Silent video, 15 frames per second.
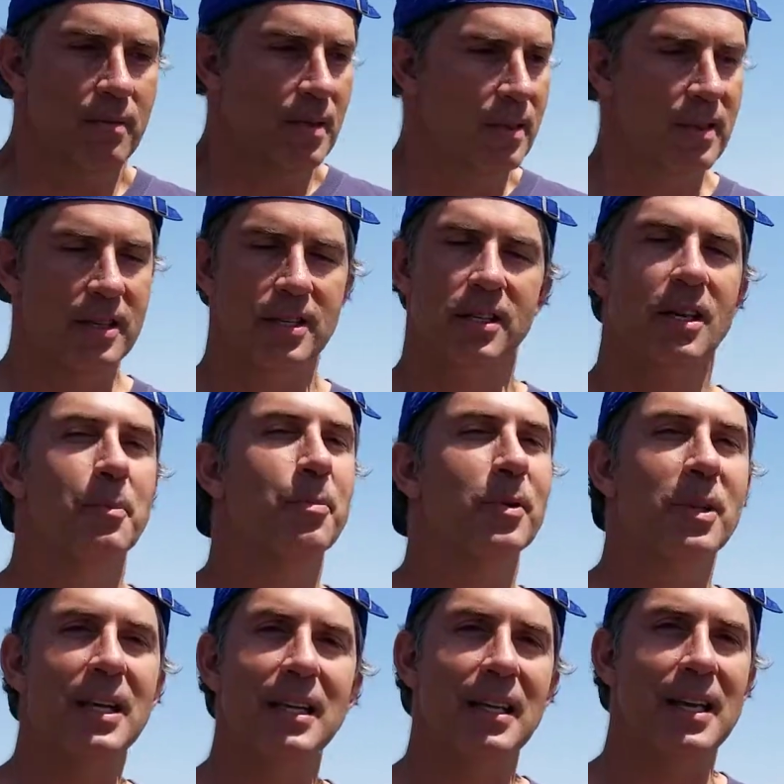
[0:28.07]
this is
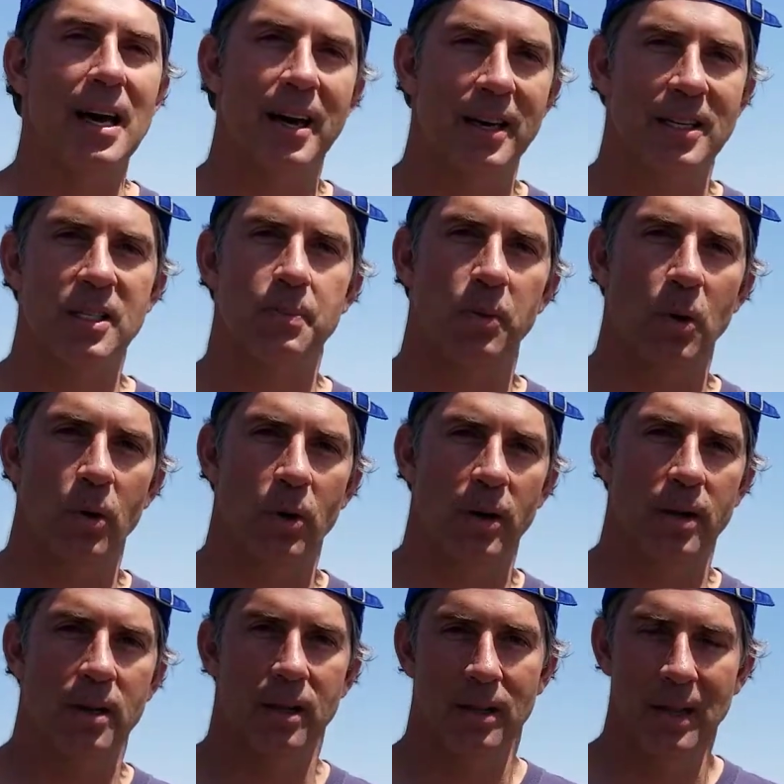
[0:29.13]
completely
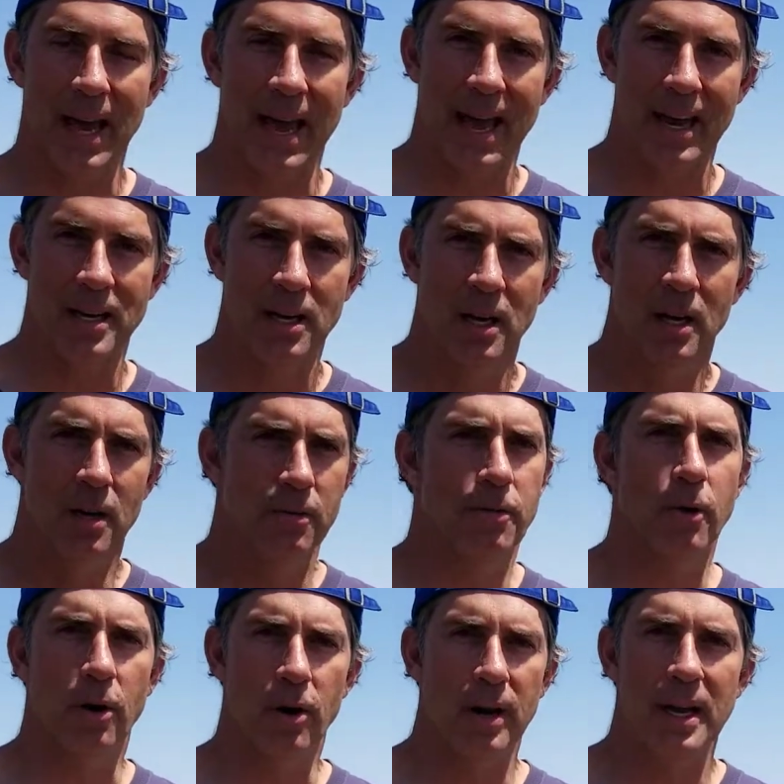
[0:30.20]
unexplored land
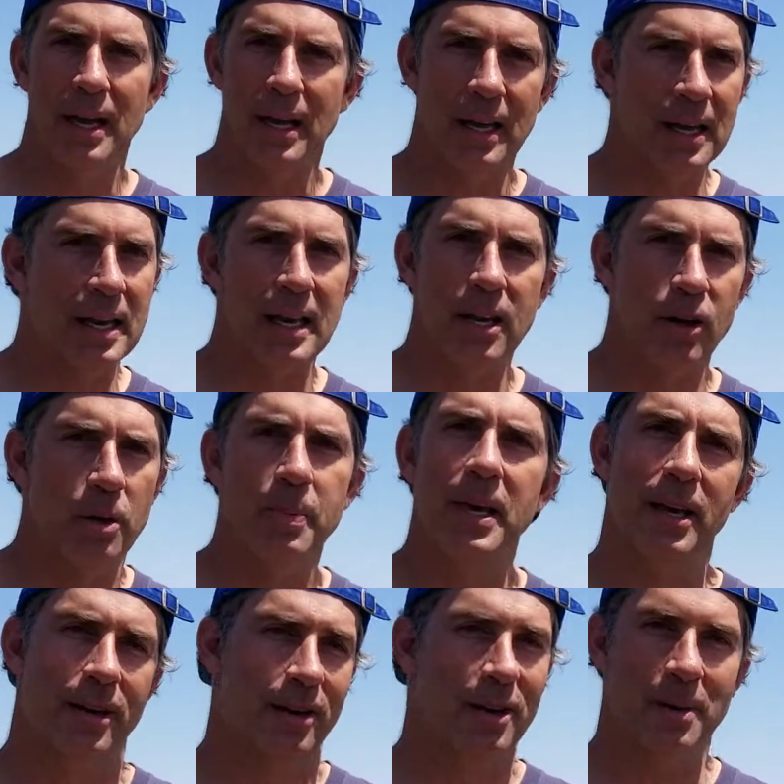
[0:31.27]
for any
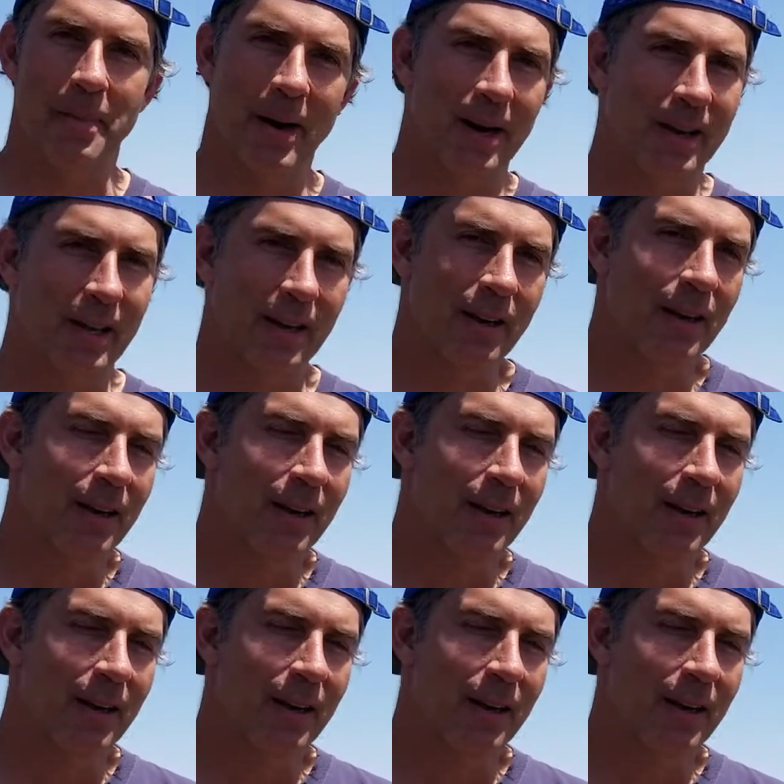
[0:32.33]
European or an American.